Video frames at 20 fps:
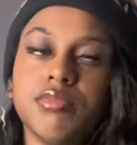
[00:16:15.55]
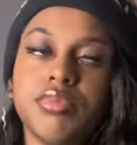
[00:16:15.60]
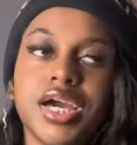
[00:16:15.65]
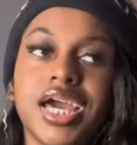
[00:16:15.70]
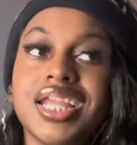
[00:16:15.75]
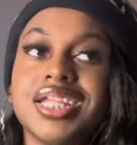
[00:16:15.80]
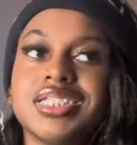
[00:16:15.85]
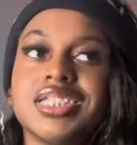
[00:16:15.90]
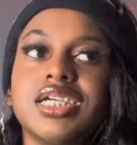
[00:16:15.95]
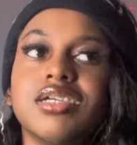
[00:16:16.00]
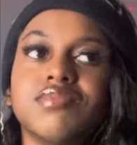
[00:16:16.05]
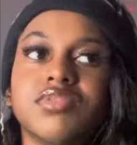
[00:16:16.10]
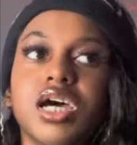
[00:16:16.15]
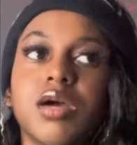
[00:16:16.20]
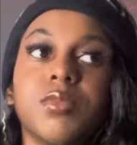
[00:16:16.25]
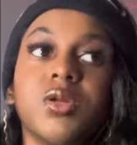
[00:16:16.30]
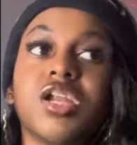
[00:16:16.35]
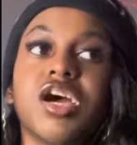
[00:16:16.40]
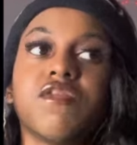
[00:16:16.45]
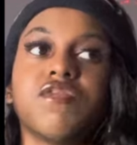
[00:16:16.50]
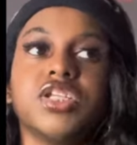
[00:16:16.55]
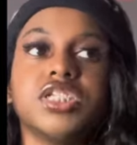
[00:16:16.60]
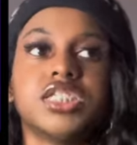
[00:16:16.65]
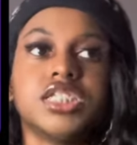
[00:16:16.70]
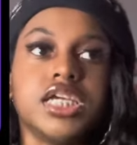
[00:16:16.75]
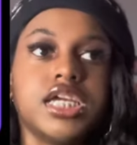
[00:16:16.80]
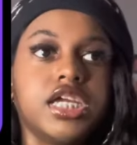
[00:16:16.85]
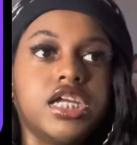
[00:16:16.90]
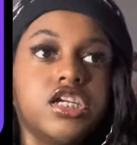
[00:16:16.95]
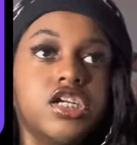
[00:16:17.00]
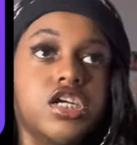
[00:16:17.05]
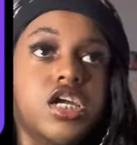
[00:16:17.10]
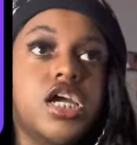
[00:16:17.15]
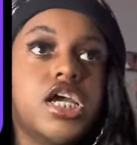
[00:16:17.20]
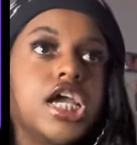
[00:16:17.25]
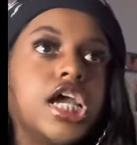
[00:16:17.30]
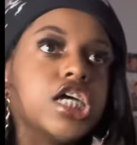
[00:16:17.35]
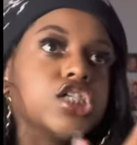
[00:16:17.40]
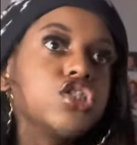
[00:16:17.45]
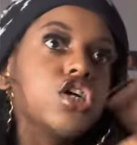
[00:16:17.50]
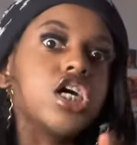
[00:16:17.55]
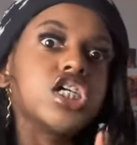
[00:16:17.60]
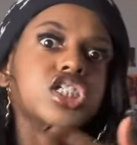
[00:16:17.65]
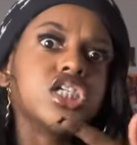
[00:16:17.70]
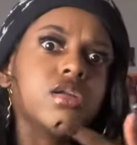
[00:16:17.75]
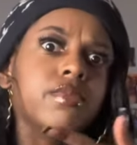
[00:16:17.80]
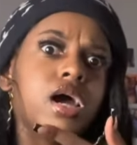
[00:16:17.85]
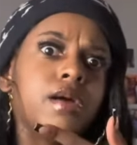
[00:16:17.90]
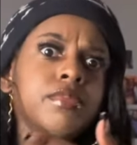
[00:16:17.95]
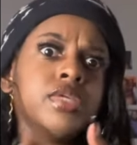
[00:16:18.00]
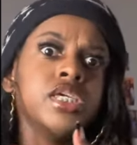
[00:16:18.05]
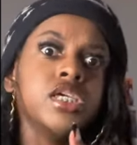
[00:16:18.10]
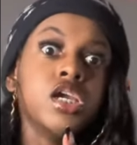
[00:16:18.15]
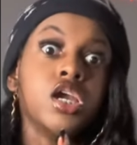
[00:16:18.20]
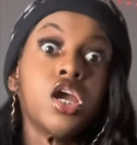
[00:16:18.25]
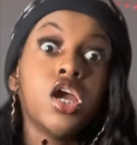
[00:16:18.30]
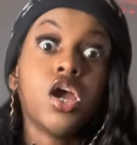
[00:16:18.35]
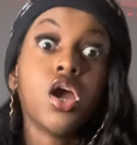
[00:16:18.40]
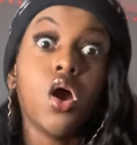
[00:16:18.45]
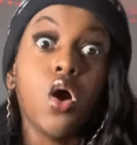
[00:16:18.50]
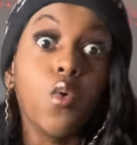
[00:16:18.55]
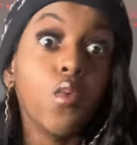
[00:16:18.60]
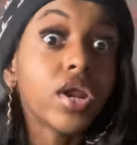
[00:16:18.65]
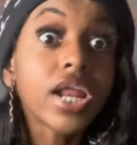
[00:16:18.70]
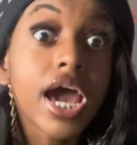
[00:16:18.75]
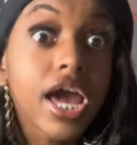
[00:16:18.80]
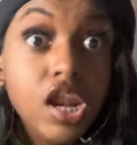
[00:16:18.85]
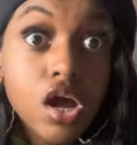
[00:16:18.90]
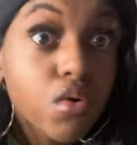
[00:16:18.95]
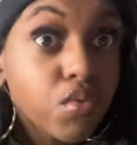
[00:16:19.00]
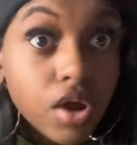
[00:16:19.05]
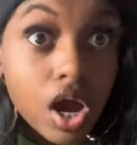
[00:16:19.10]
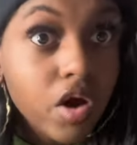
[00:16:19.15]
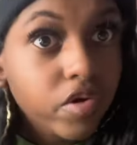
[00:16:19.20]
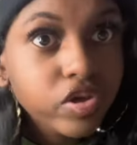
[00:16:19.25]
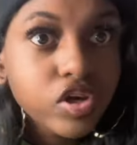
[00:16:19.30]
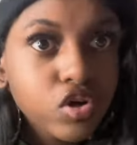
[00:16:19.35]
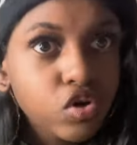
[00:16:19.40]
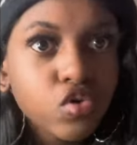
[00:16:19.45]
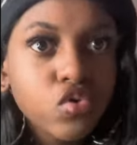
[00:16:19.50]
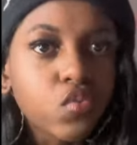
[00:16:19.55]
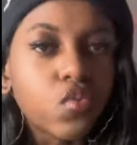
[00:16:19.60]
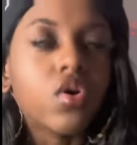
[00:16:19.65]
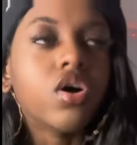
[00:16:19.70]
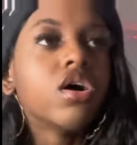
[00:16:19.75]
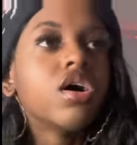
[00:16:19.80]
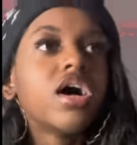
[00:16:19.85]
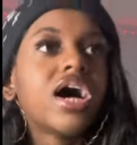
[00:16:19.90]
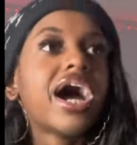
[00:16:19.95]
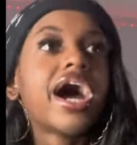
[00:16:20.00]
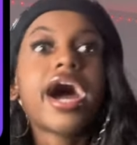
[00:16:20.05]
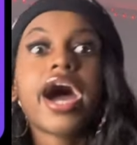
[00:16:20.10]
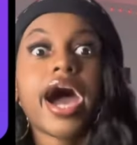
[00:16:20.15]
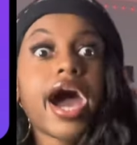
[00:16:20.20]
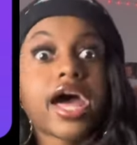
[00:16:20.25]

But at the same time, you're not going to sit here and talk shit about me when I don't know you.